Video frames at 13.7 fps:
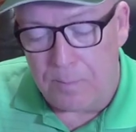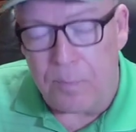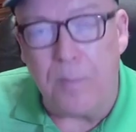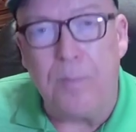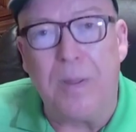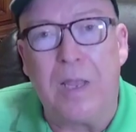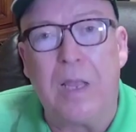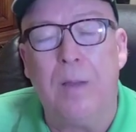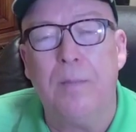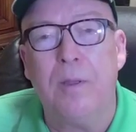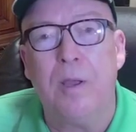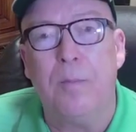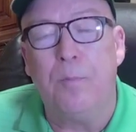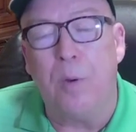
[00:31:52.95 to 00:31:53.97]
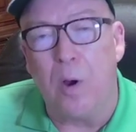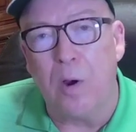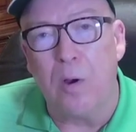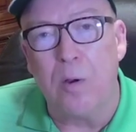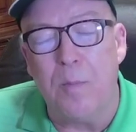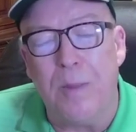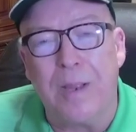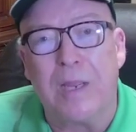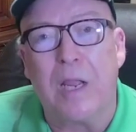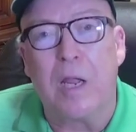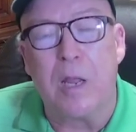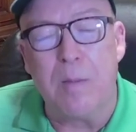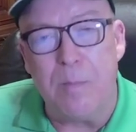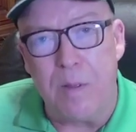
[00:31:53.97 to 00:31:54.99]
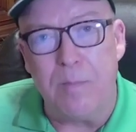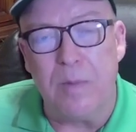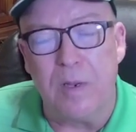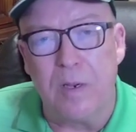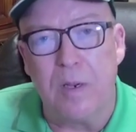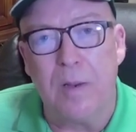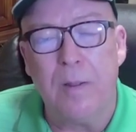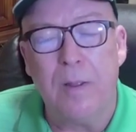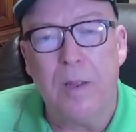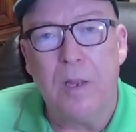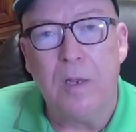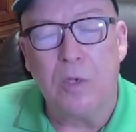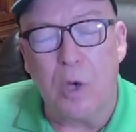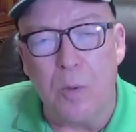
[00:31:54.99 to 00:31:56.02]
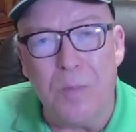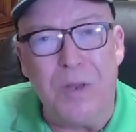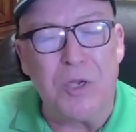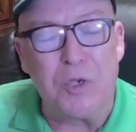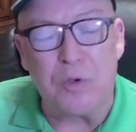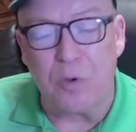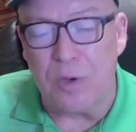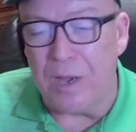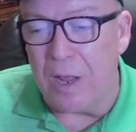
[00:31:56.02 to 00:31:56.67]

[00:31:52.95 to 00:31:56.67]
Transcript: but becoming a partner, make a commitment to our ministry?